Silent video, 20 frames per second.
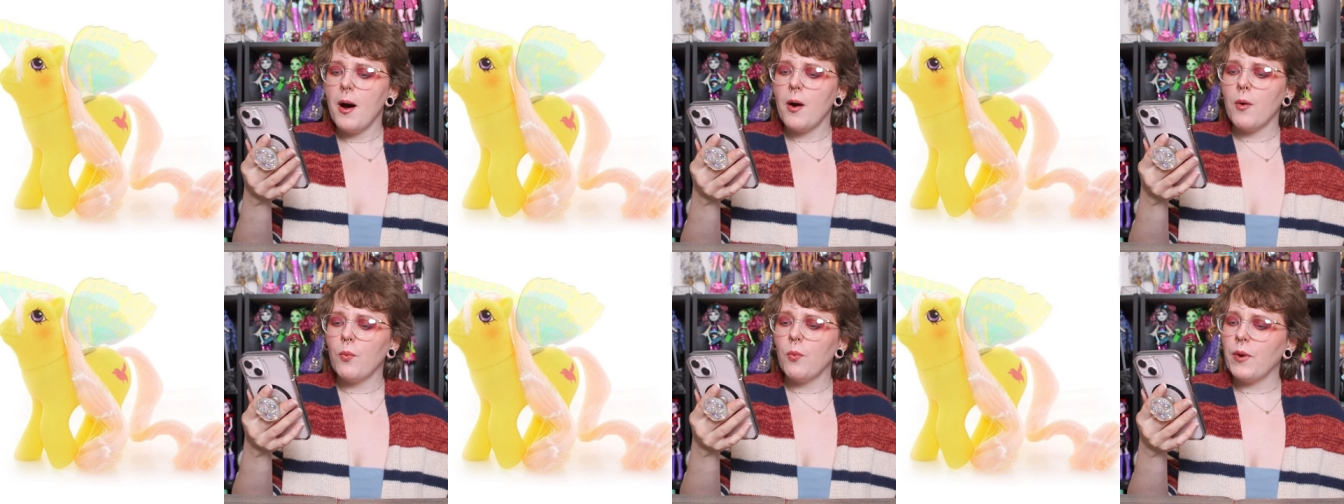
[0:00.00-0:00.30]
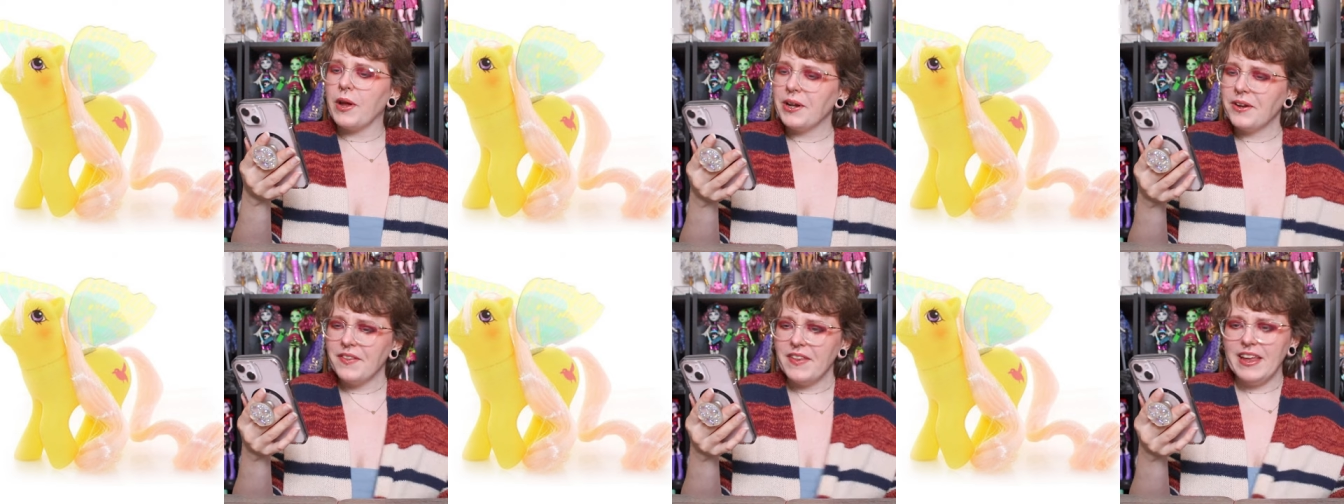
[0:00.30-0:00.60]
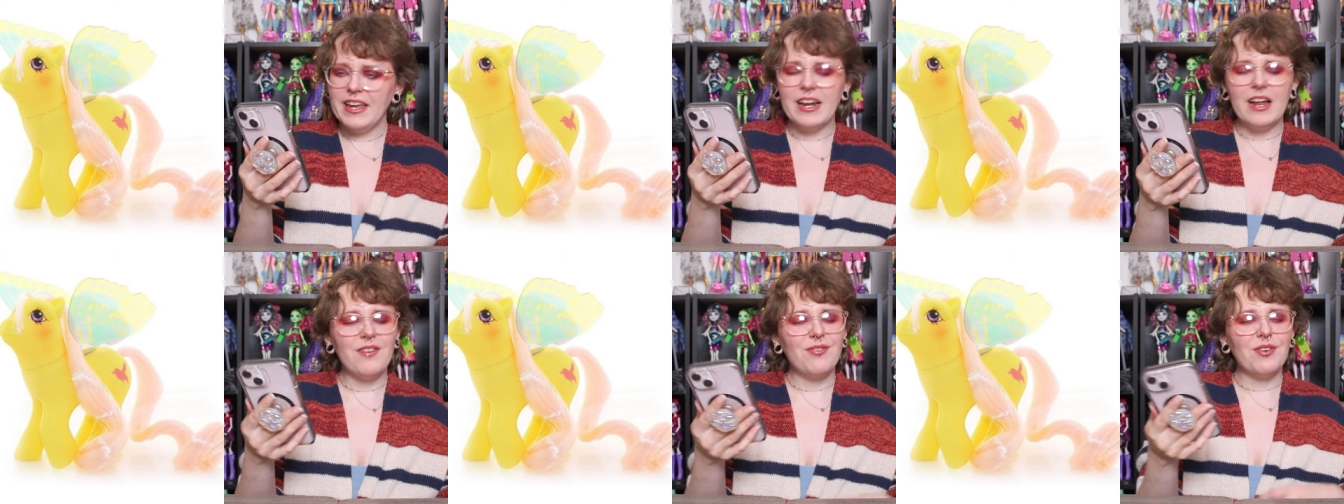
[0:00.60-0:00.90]

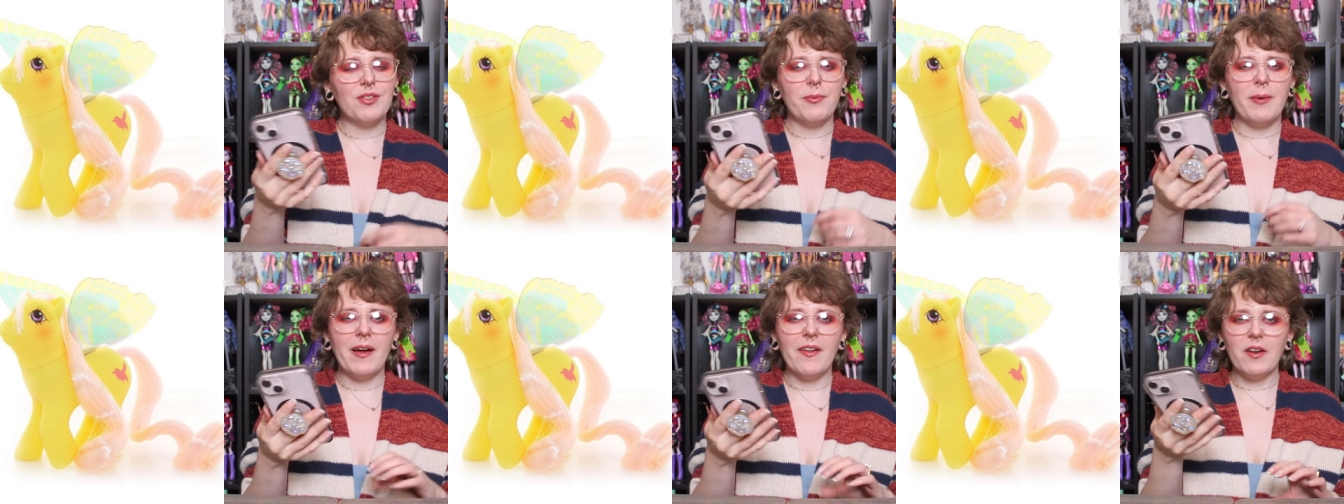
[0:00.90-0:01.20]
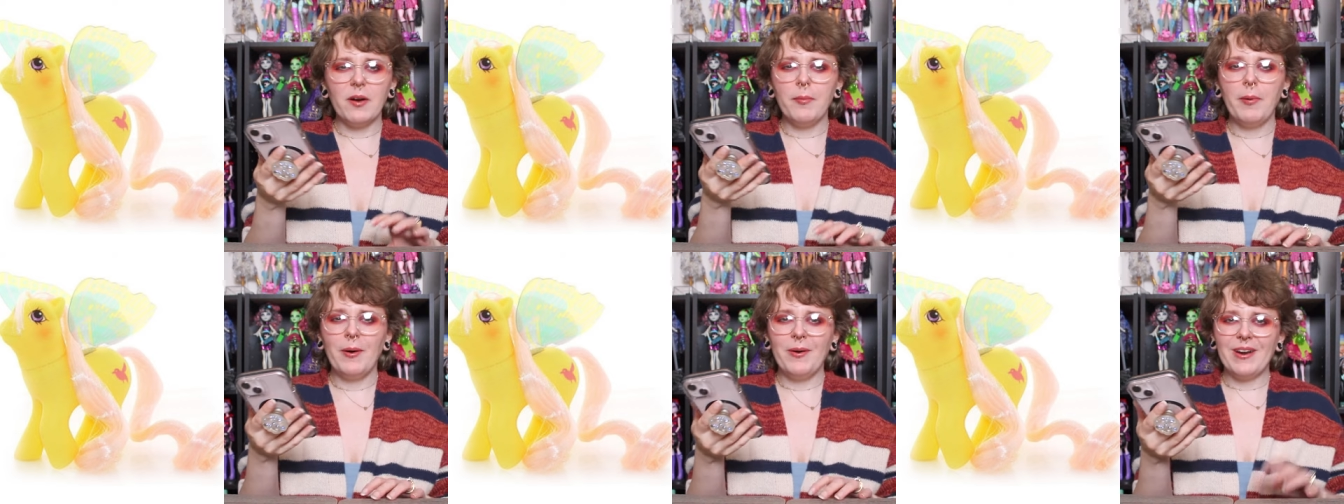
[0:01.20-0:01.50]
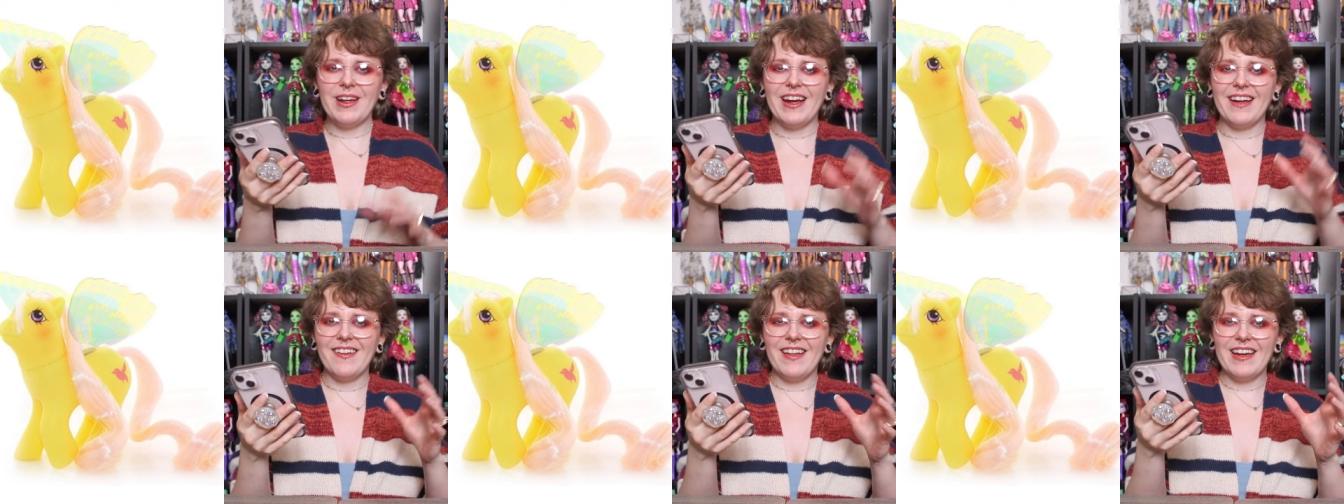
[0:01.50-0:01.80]
Weirdly enough, with My Little
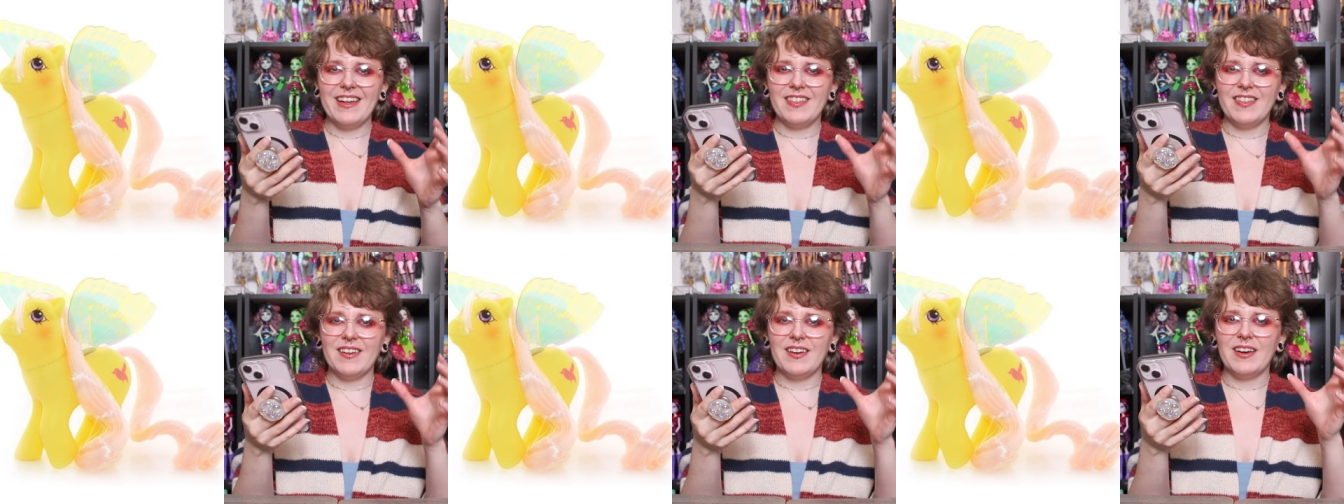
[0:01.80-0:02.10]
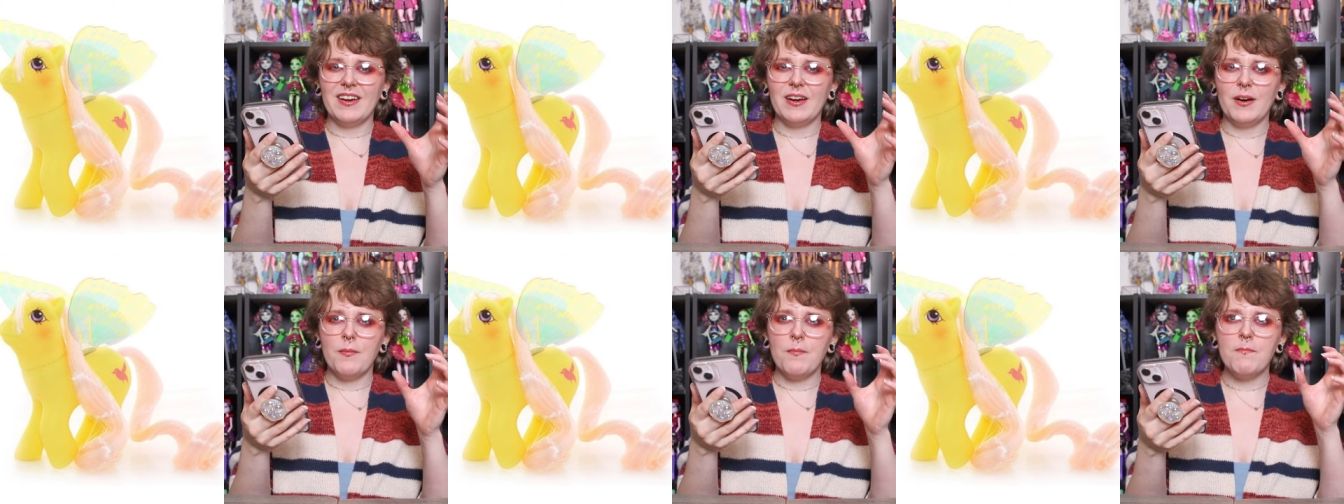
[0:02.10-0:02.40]
Pony, I like the